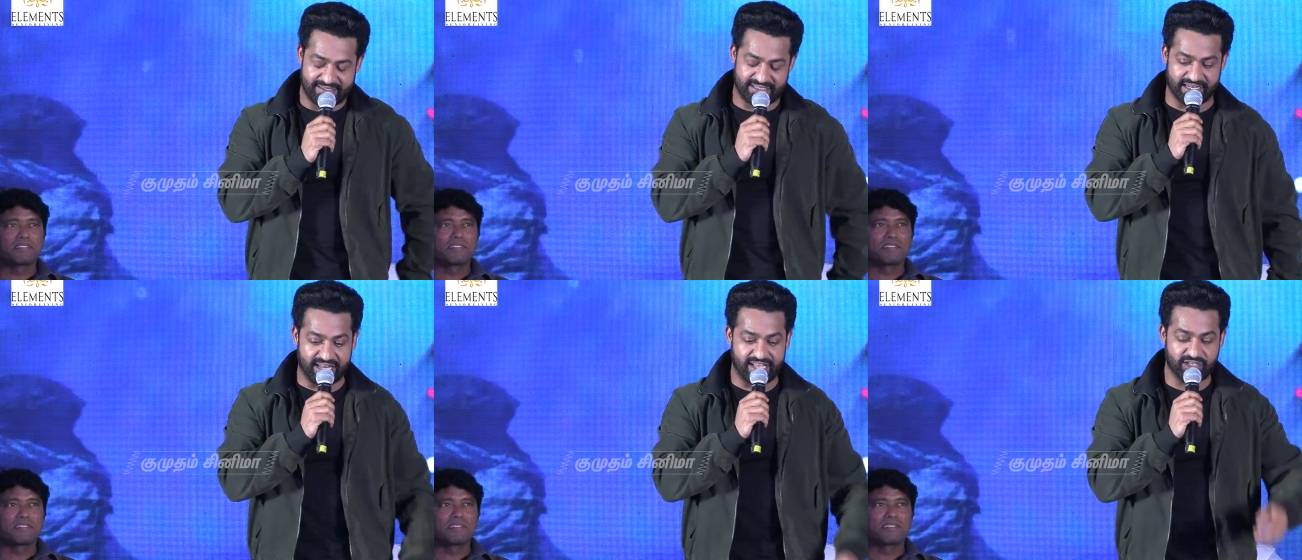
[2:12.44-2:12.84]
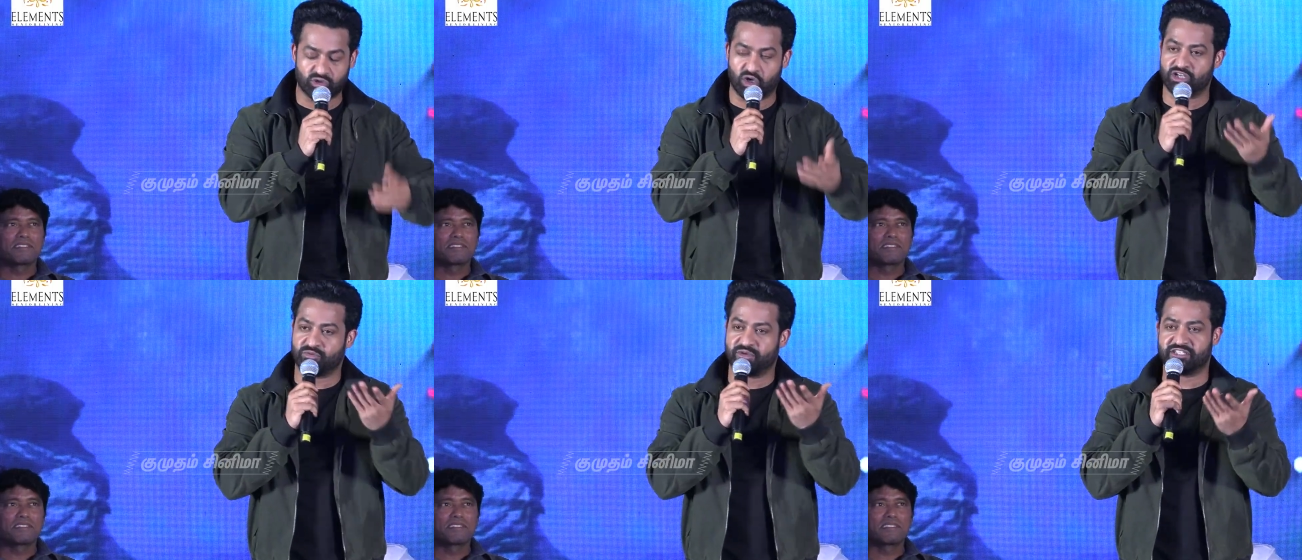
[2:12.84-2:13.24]
Speaker 1: Chennai
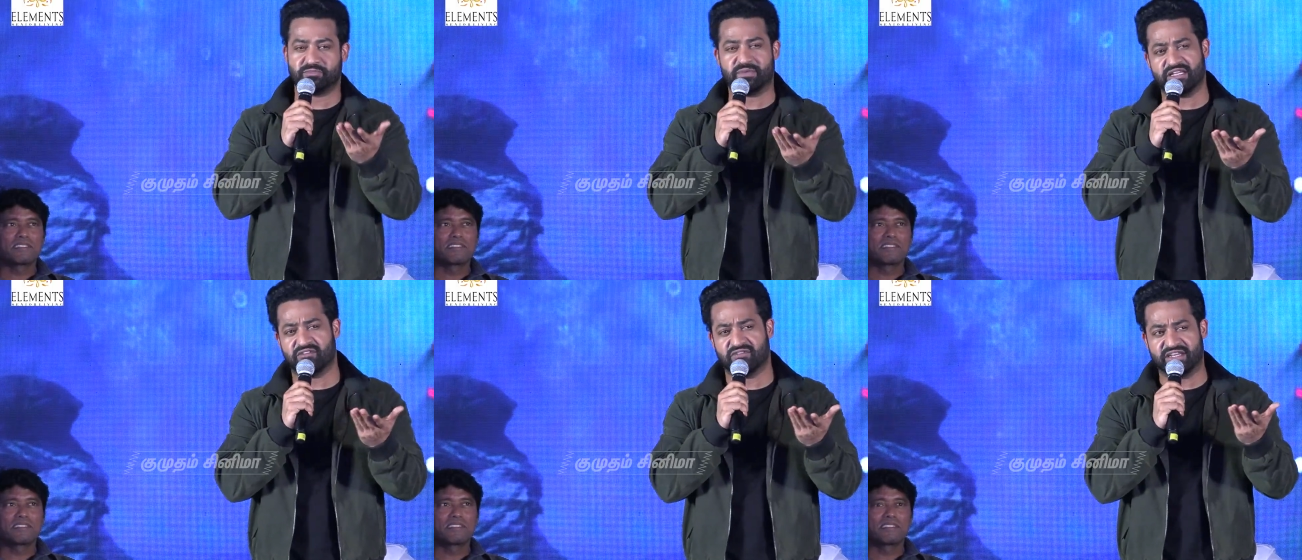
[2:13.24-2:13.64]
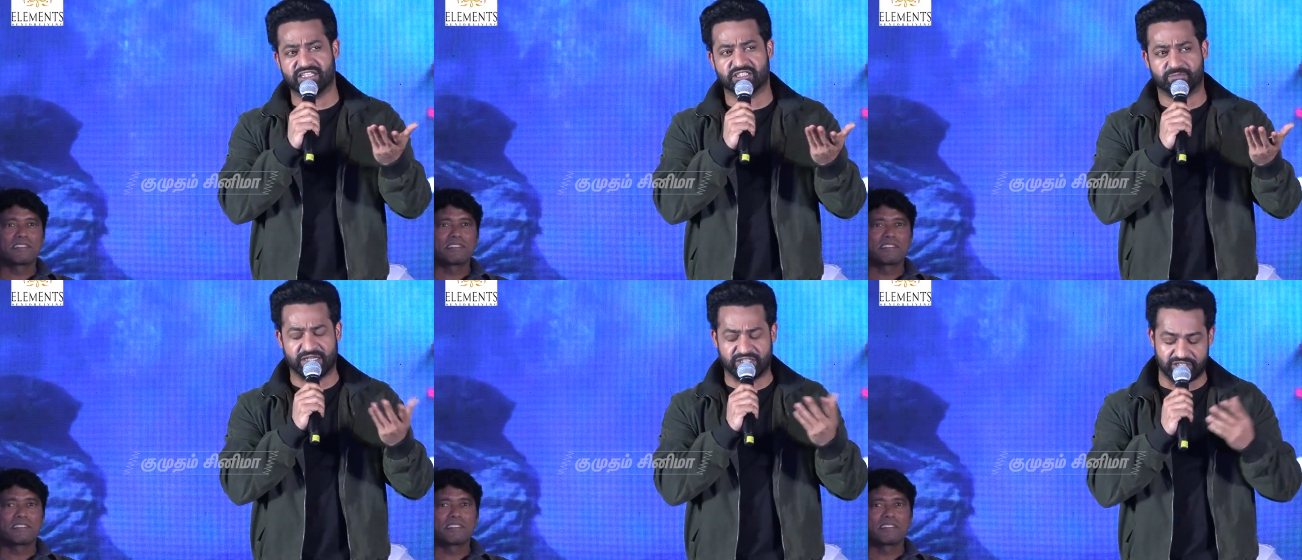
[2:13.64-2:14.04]
has always been a
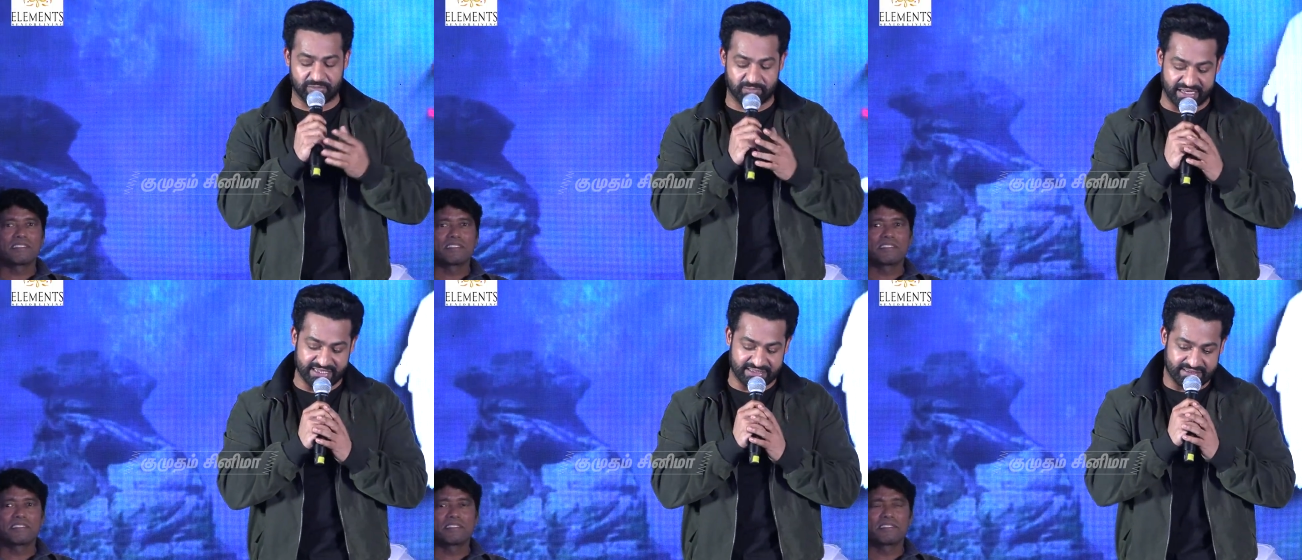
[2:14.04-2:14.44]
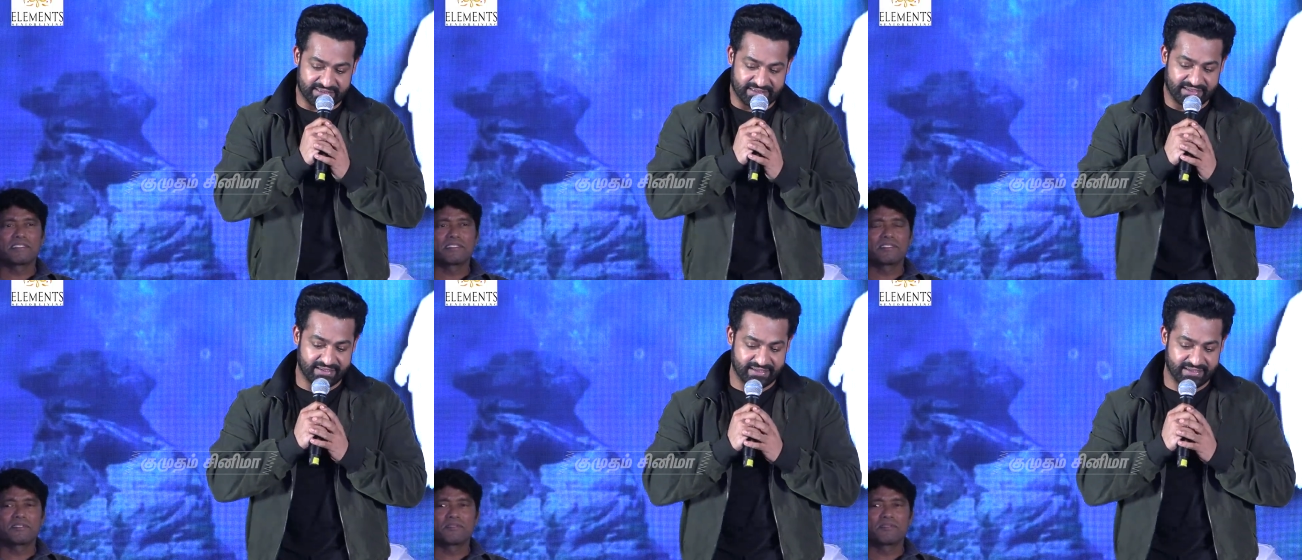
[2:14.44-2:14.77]
very special place.